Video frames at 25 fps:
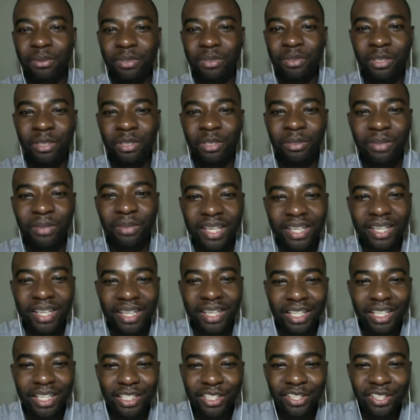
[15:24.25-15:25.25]
So
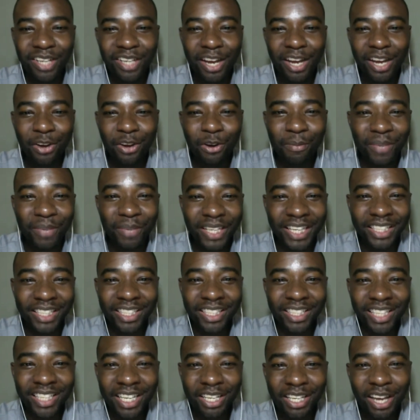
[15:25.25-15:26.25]
it's not that
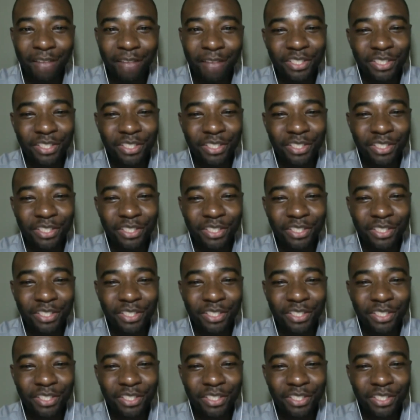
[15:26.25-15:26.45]
complicated that you have